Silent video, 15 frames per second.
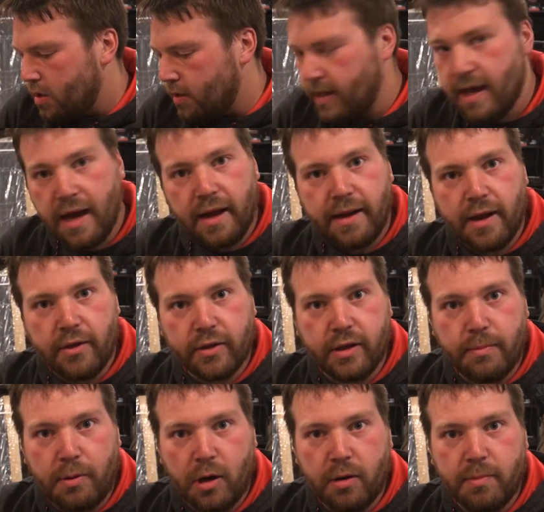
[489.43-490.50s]
Yeah, now the
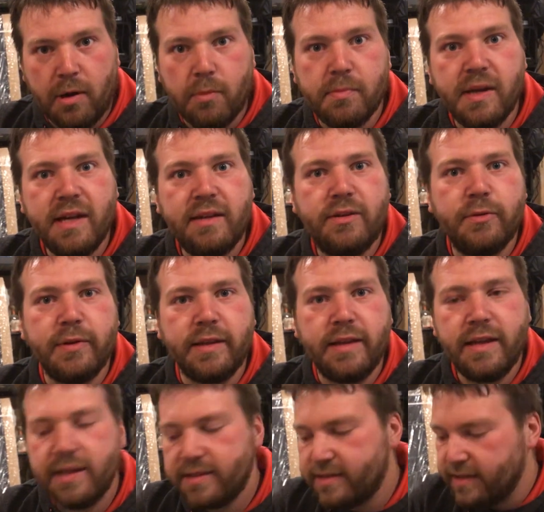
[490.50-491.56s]
good part about me doing
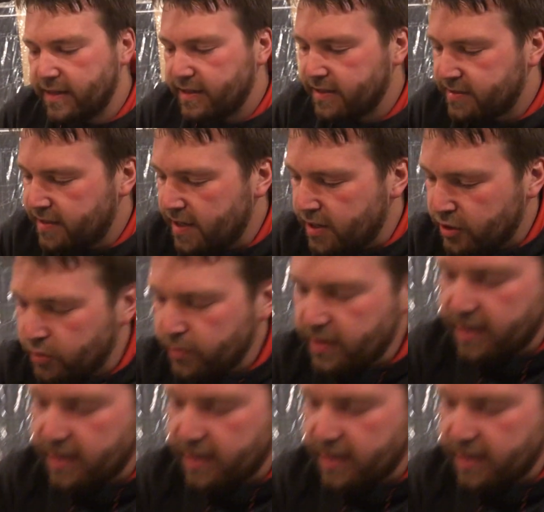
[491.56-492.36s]
this is you